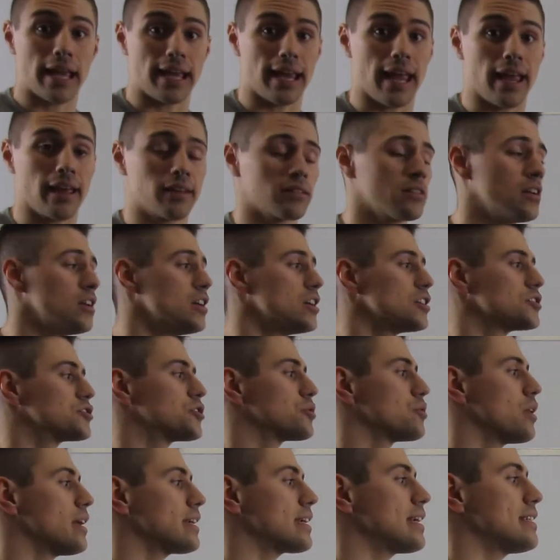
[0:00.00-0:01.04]
gang. So
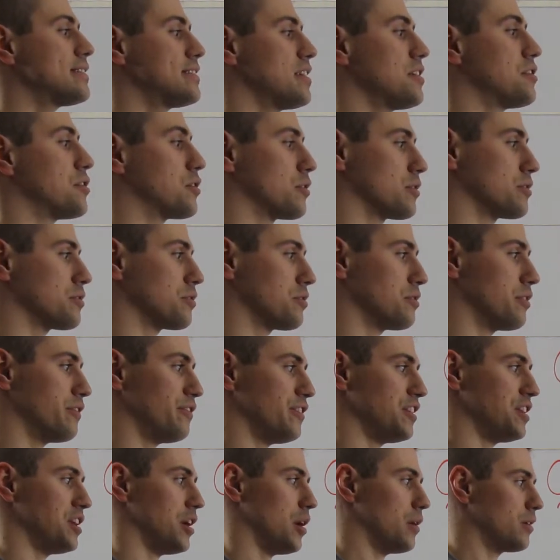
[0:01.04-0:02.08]
like I said earlier in the
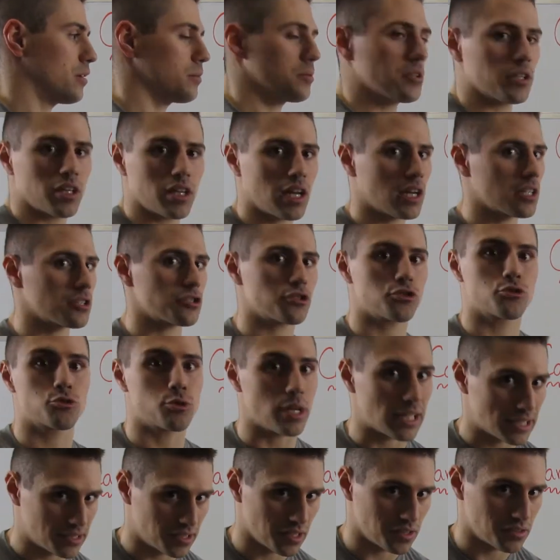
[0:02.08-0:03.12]
video, I'm going to kind of
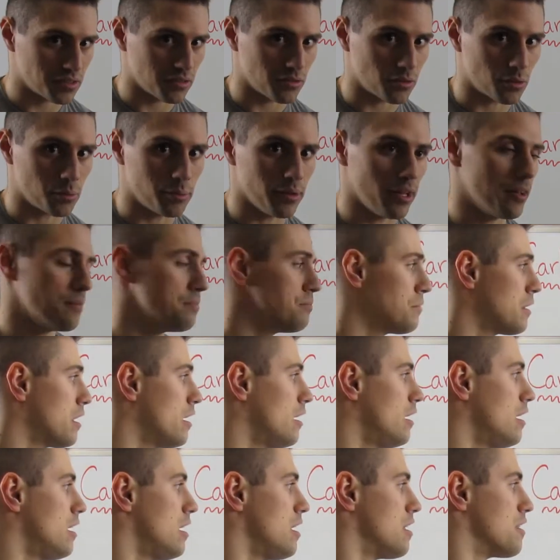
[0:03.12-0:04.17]
stress this a little bit.
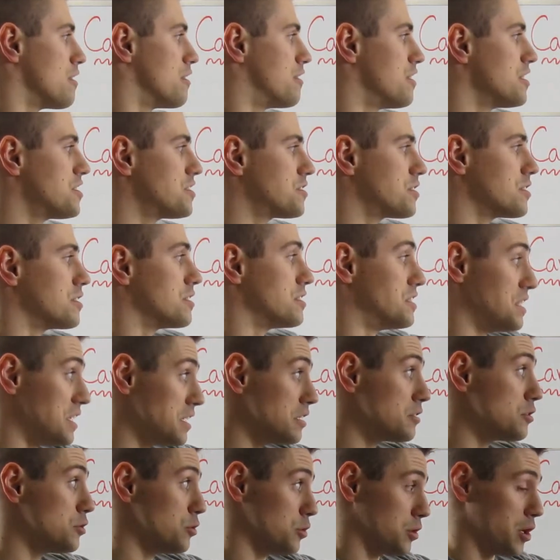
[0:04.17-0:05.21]
This
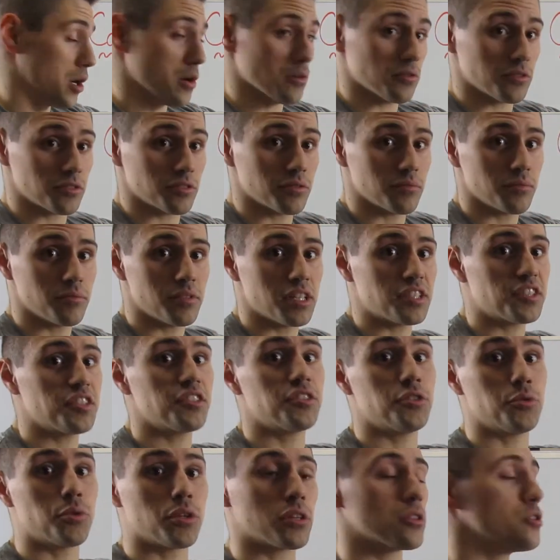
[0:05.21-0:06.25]
D-glucose, this is,
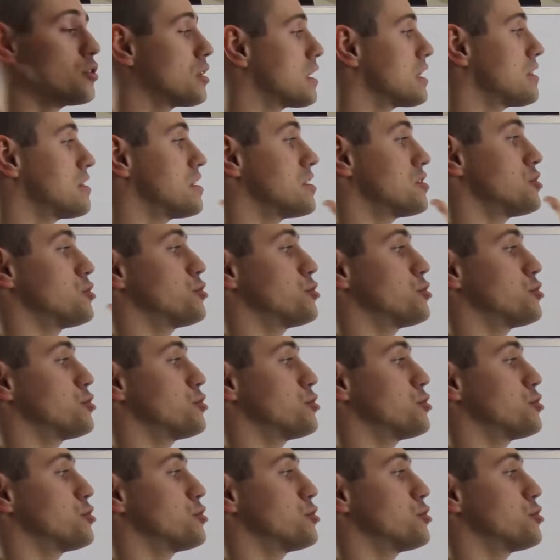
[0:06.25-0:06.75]
you could look at this